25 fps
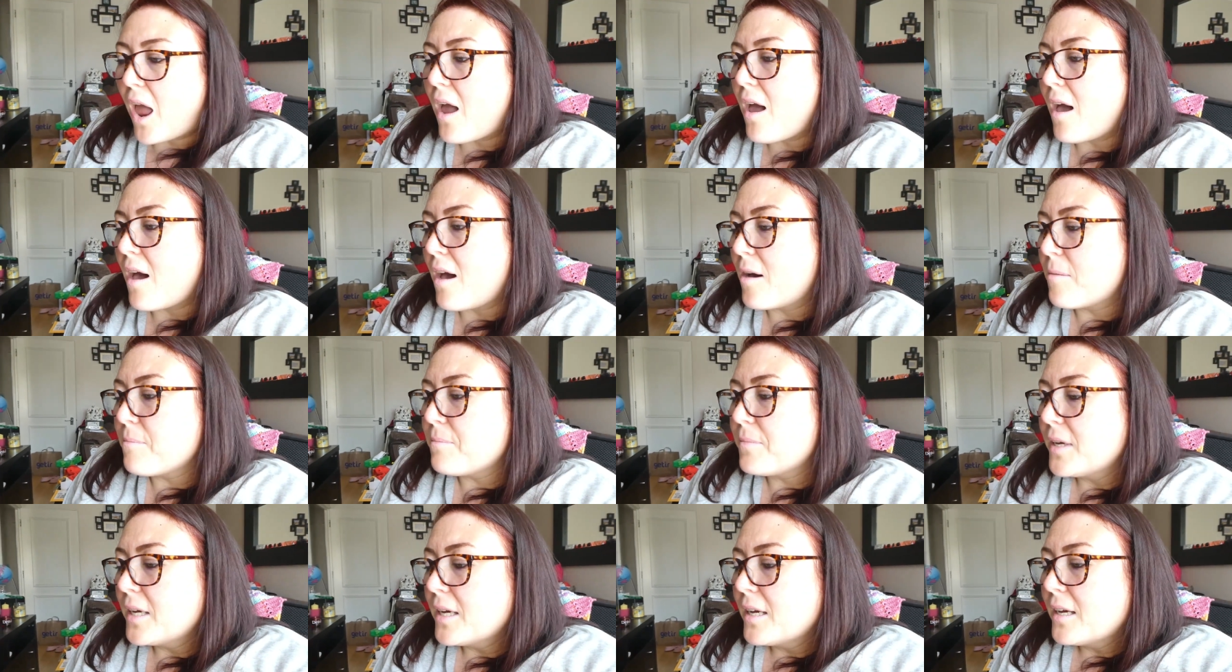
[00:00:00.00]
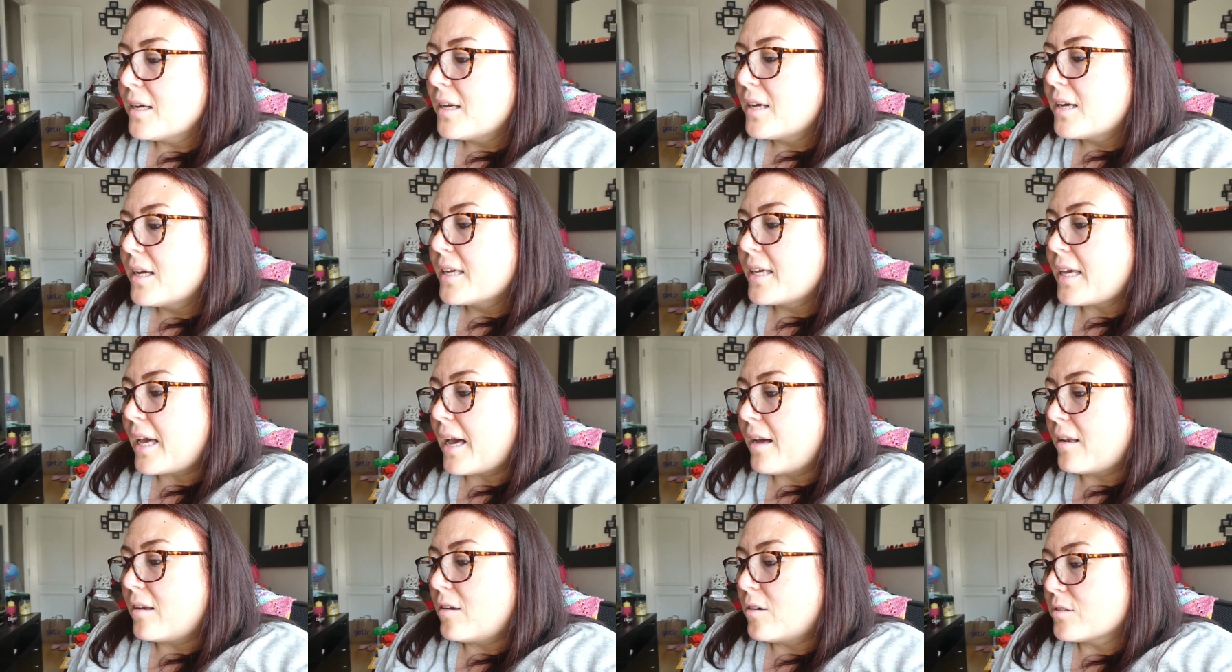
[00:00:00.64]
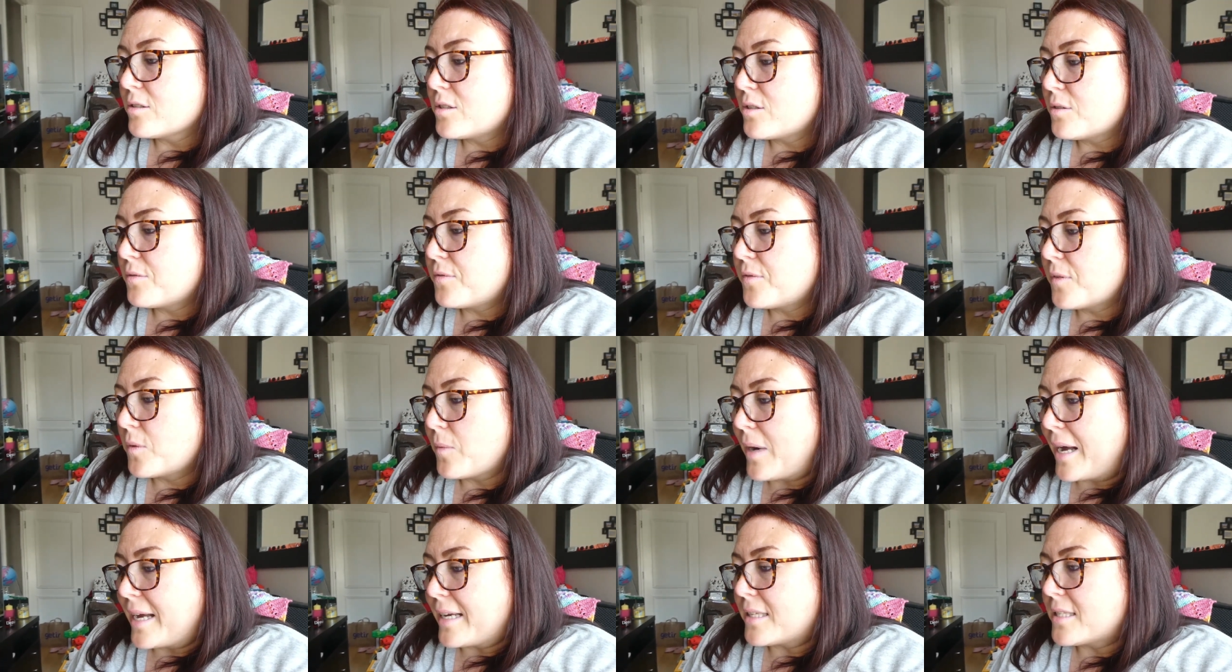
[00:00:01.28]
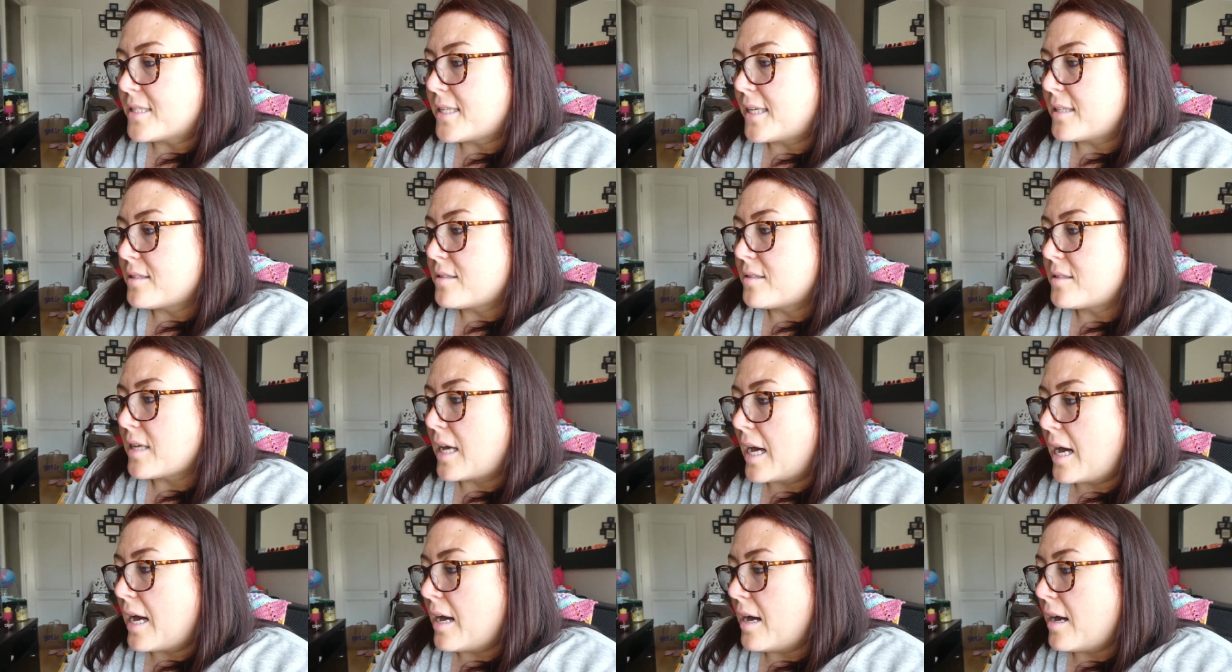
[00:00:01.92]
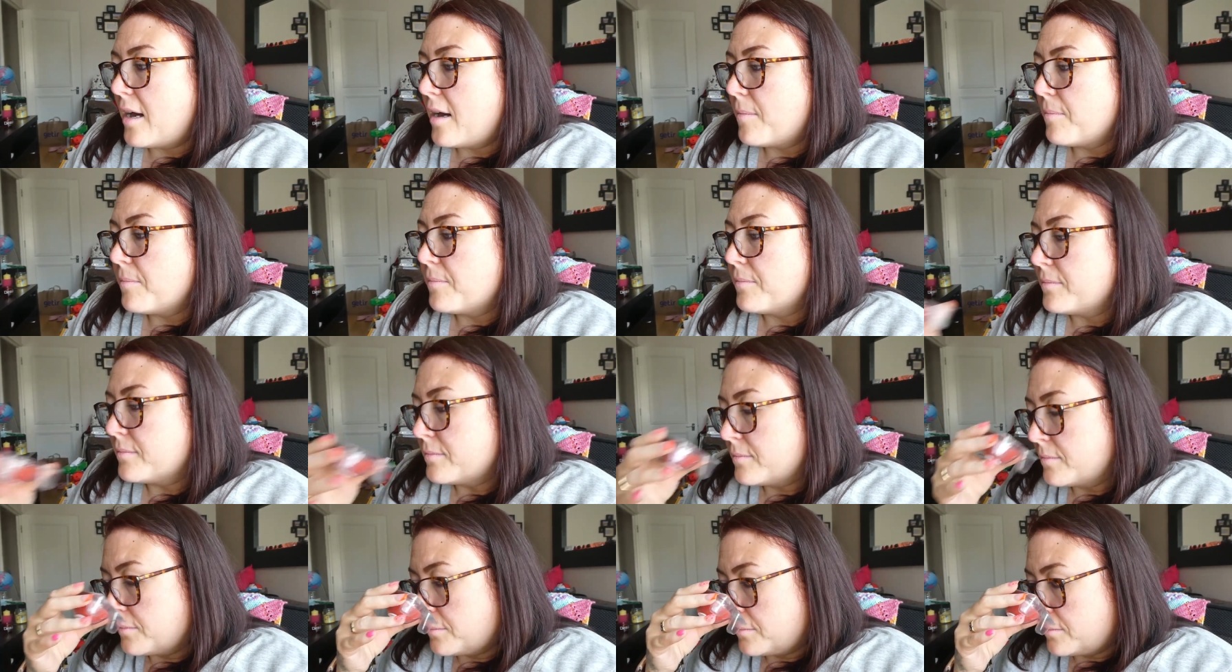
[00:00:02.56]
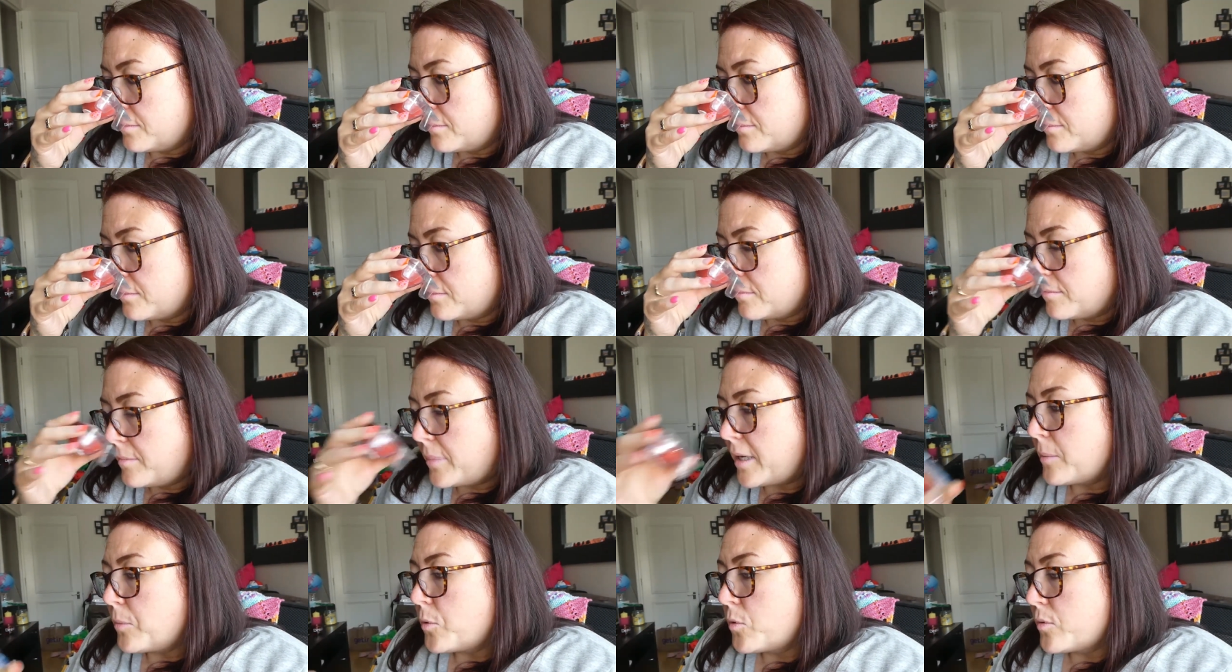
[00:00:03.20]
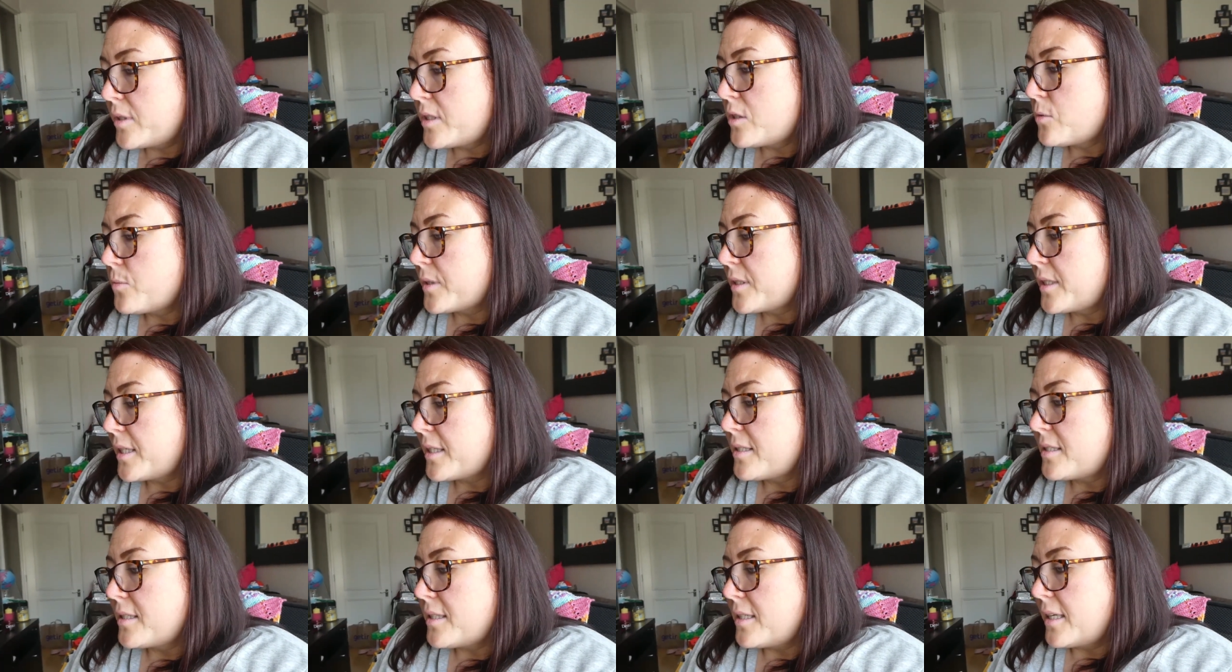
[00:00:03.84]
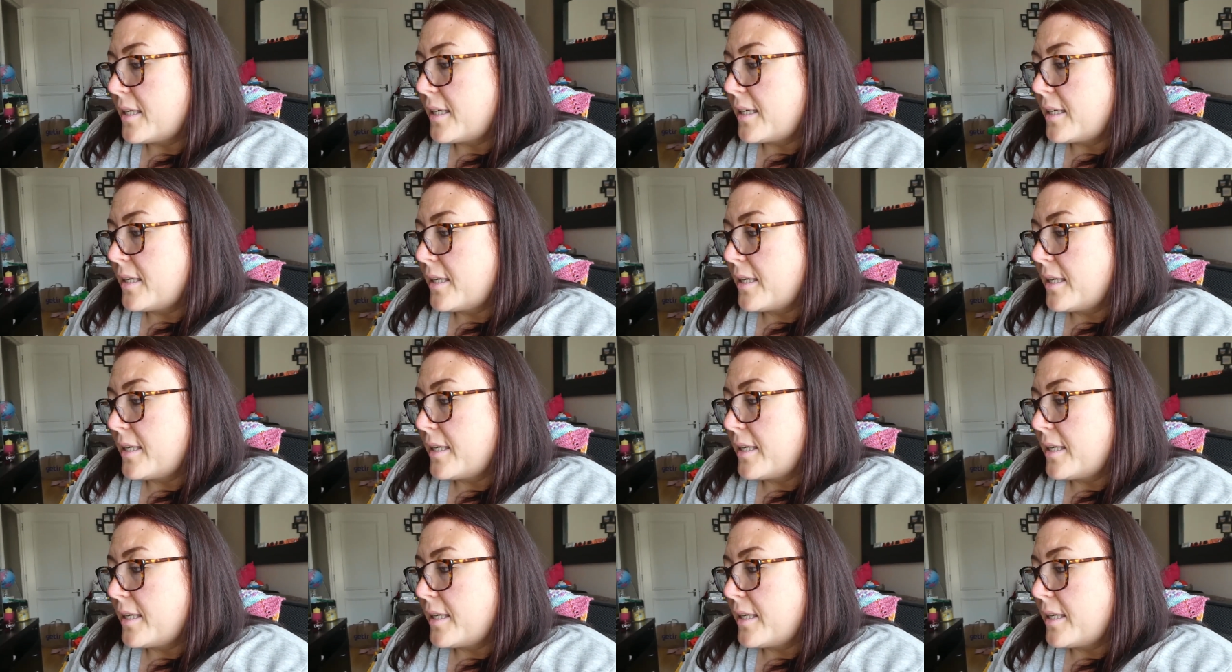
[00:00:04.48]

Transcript: Um, yeah, lots of waxes. Um, but I bought this one yesterday.